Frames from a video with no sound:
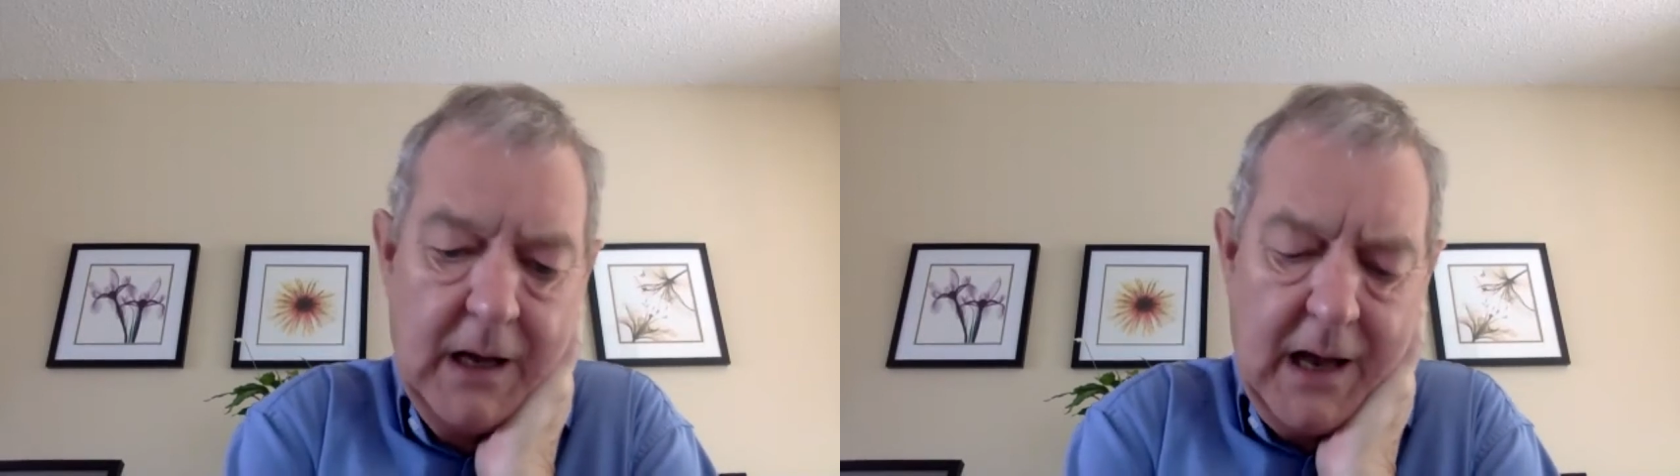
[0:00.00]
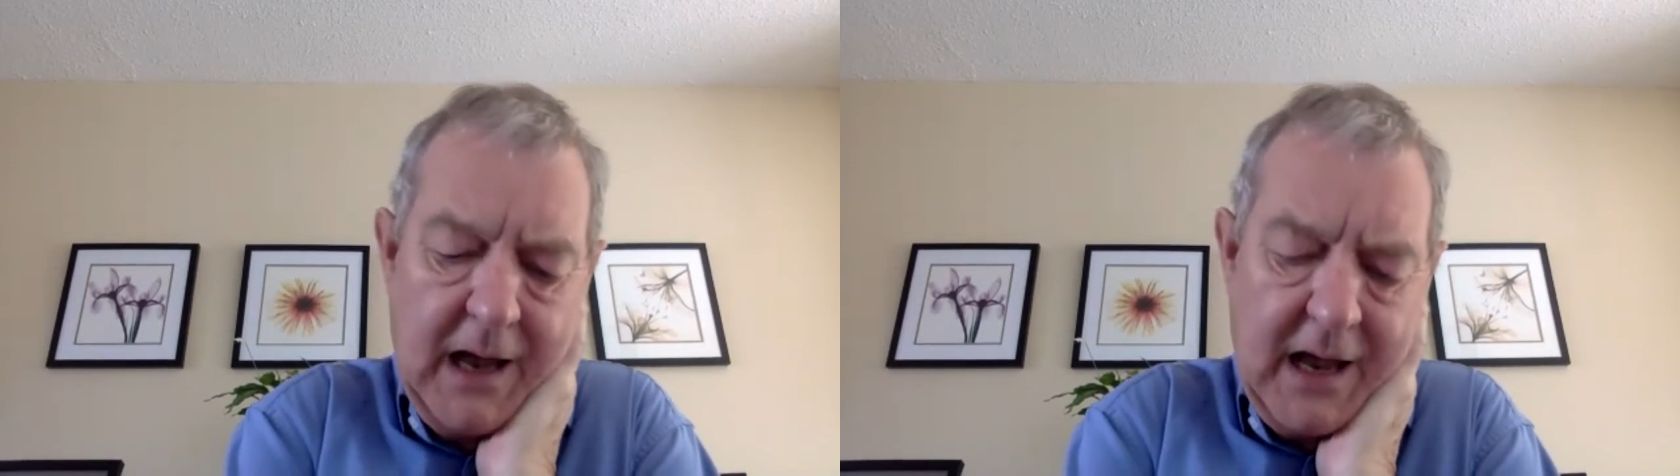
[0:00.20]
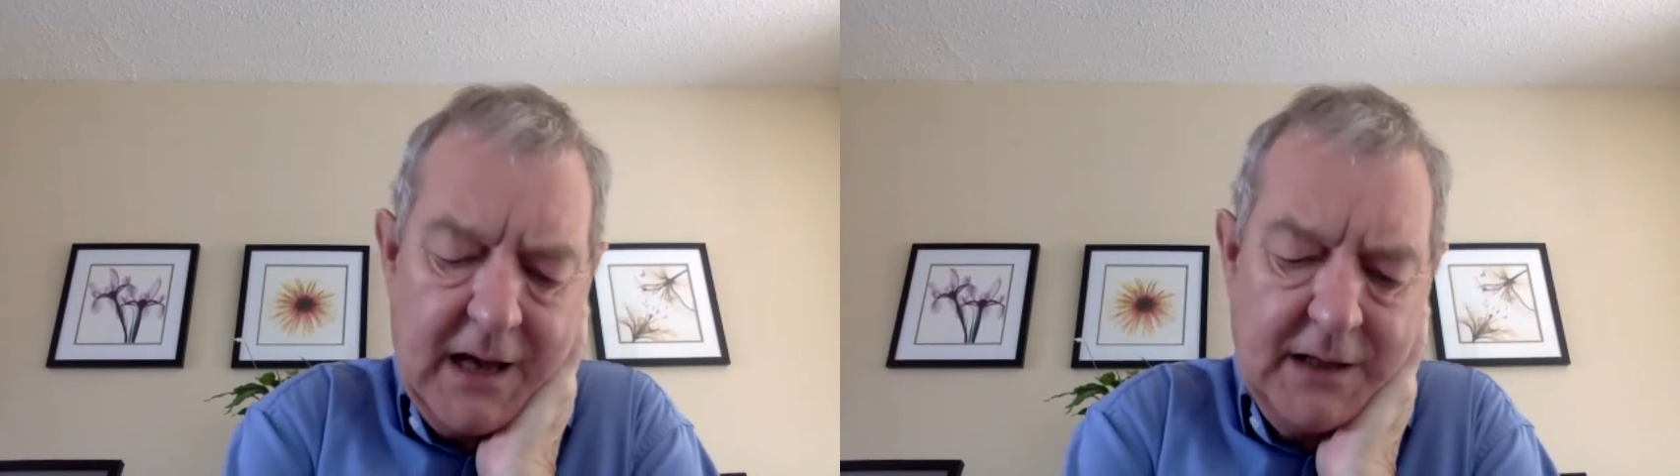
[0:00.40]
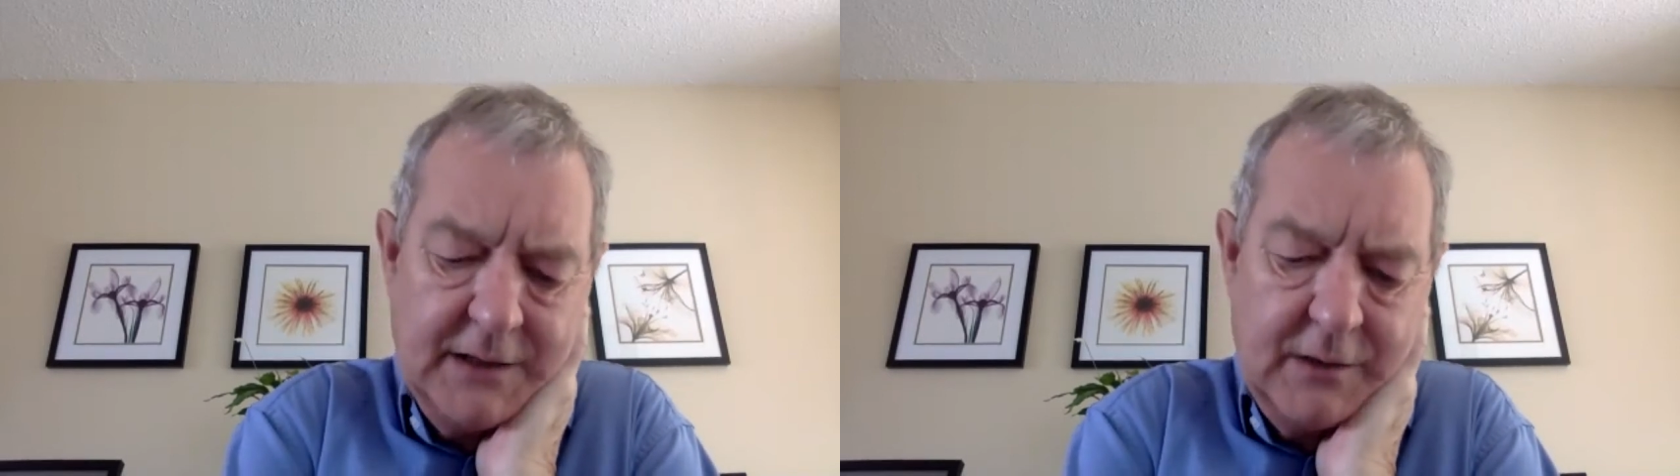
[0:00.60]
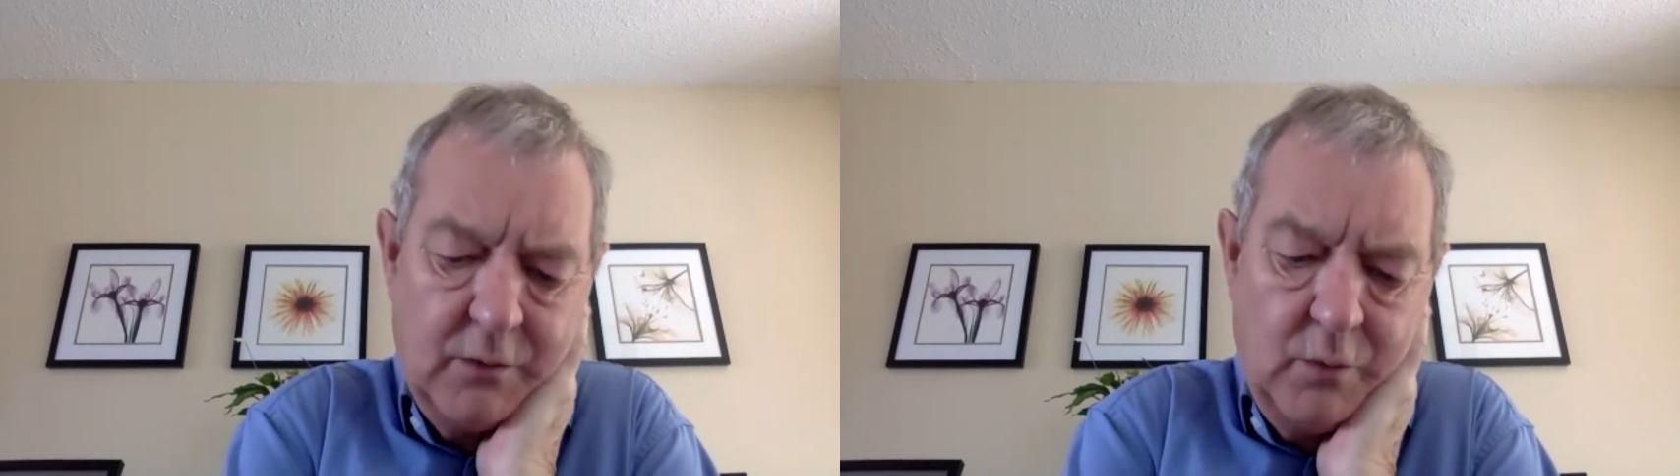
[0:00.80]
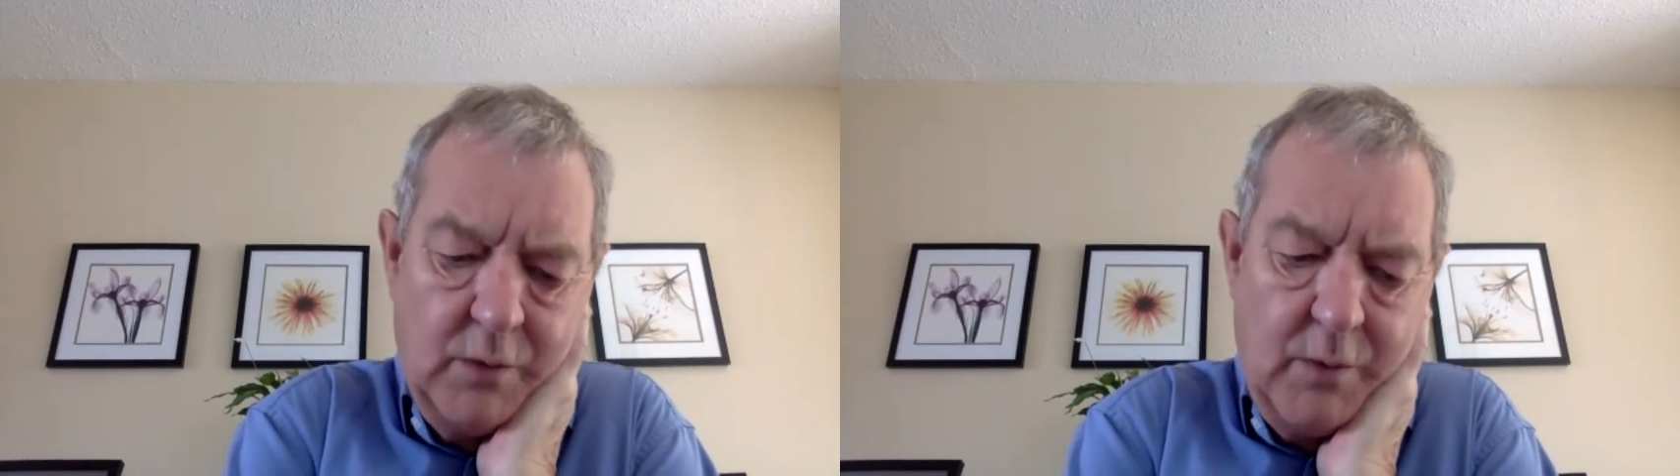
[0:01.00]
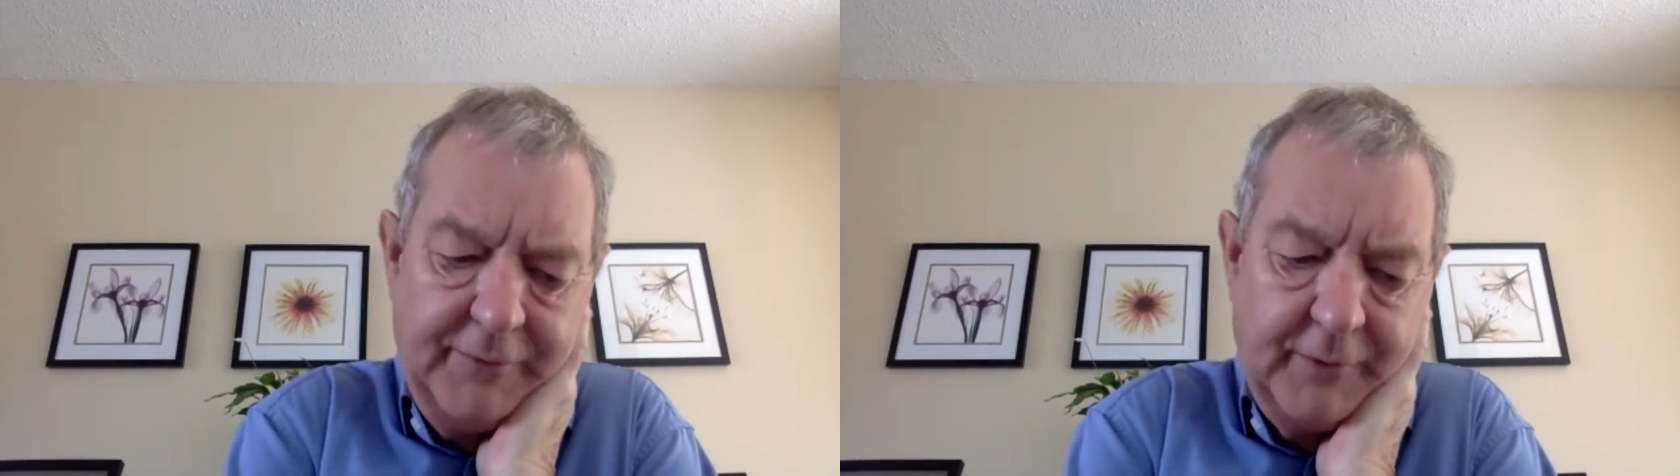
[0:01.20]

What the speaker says: And we went